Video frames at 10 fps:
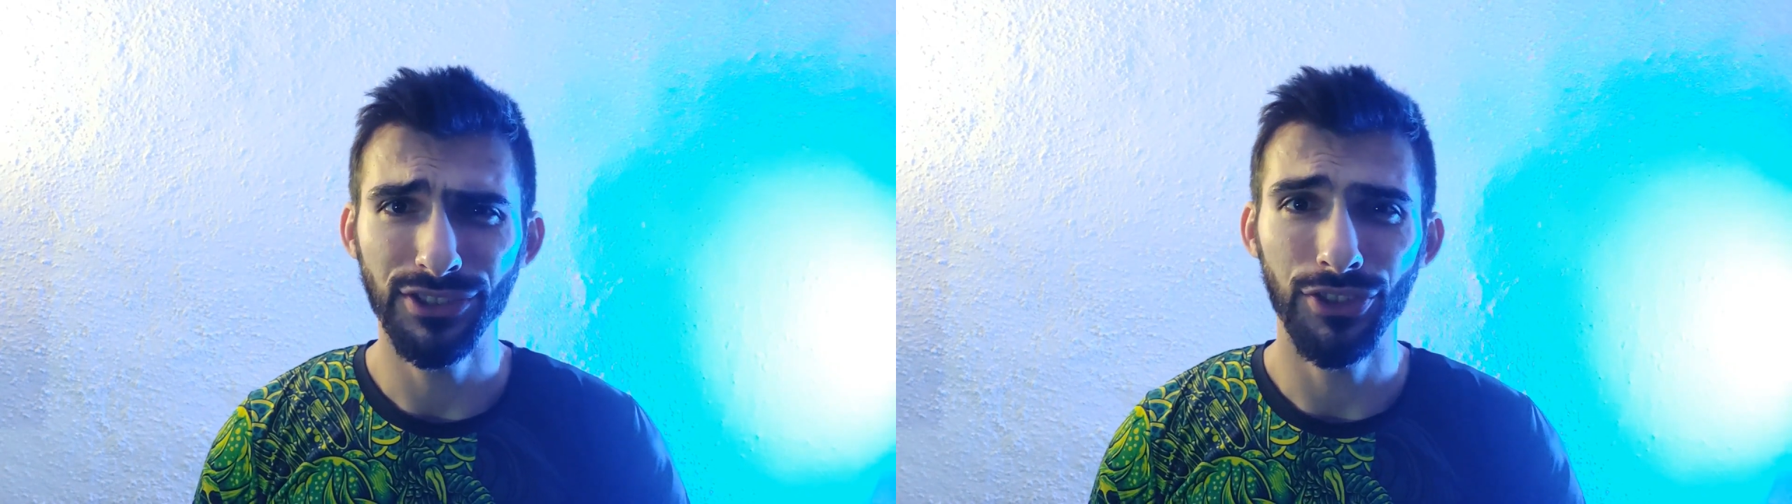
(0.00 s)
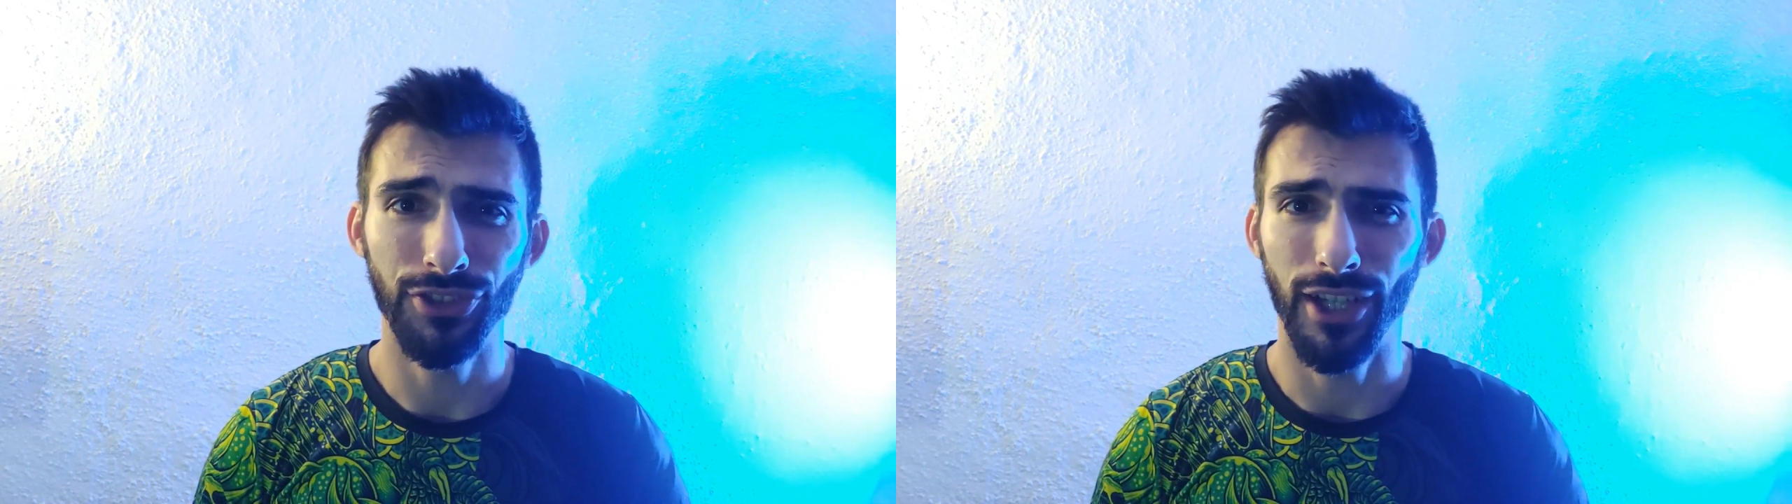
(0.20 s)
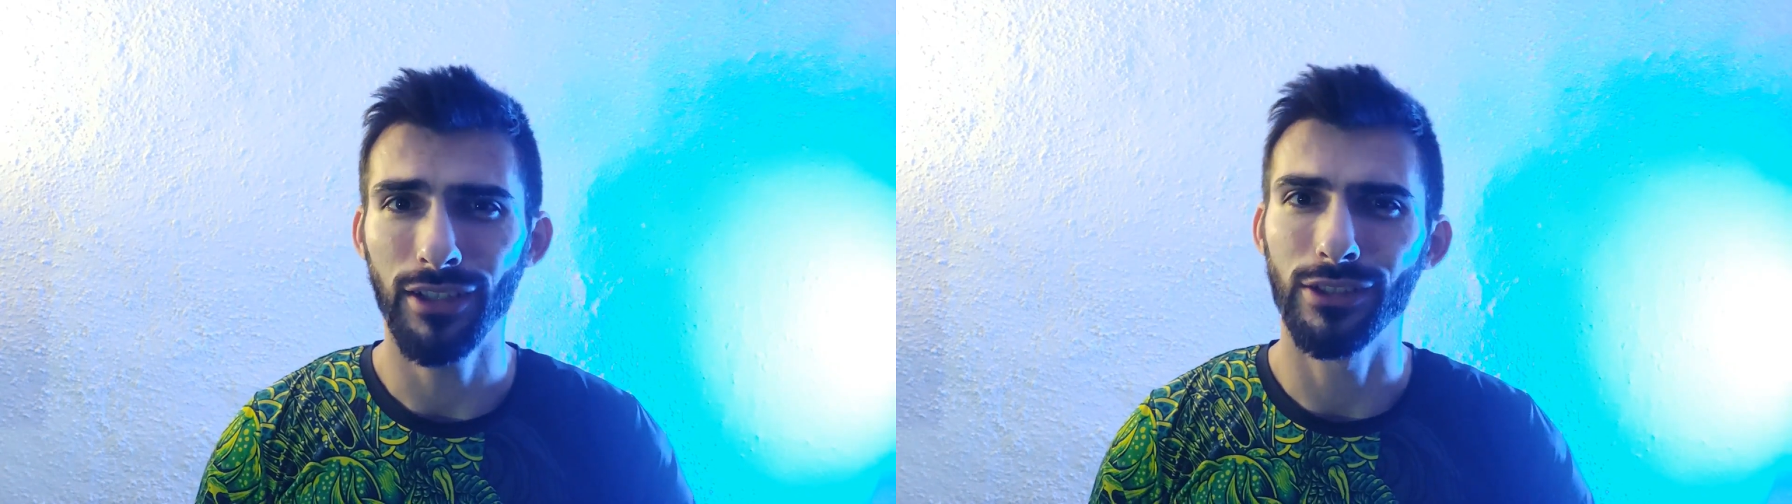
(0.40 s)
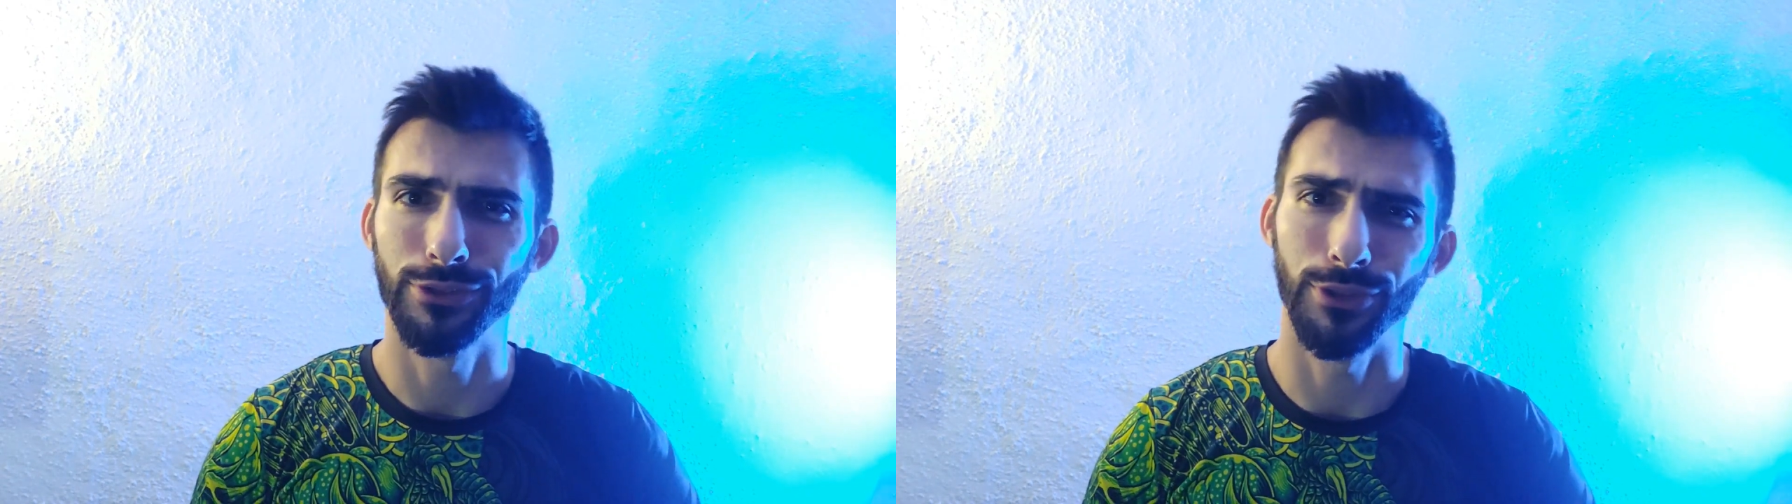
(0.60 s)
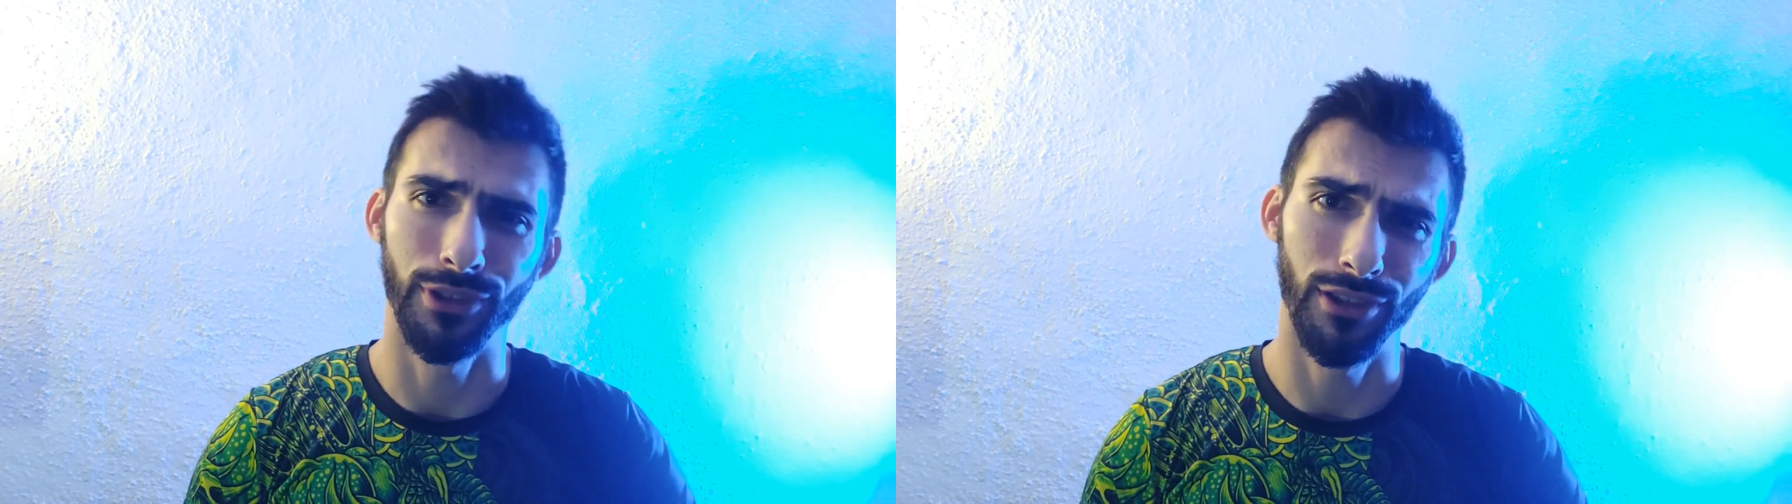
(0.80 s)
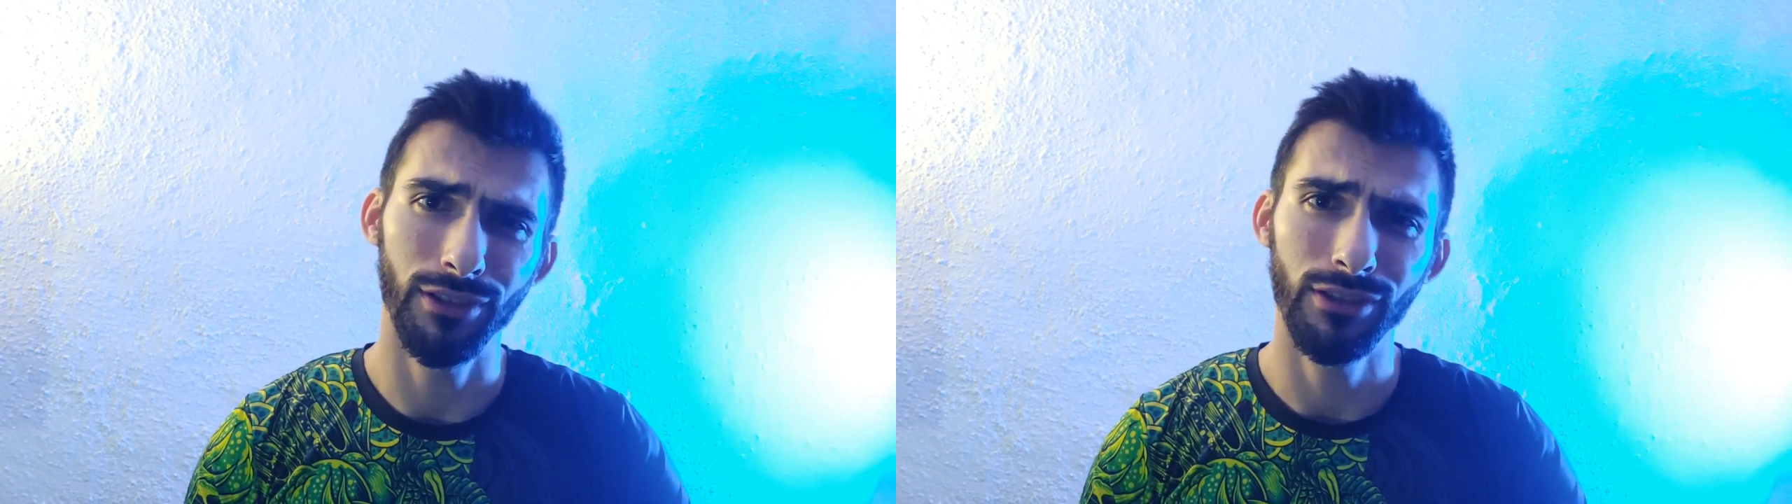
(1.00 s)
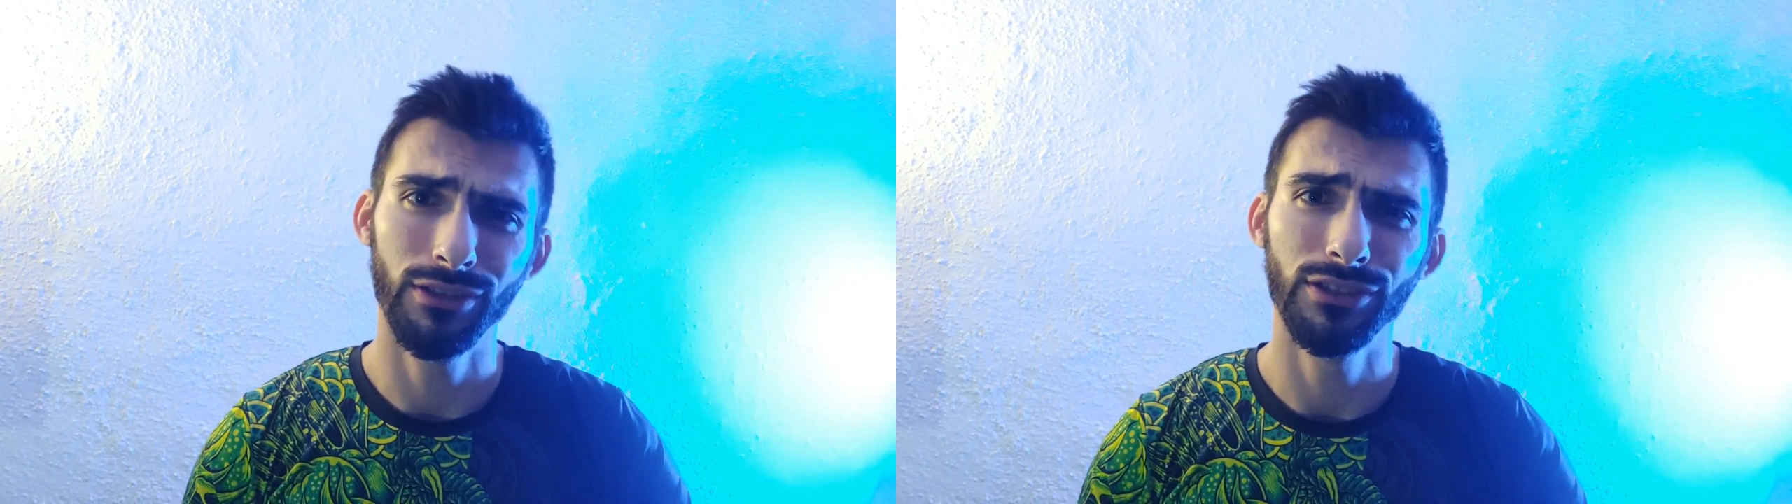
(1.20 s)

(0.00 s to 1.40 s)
such errors occur,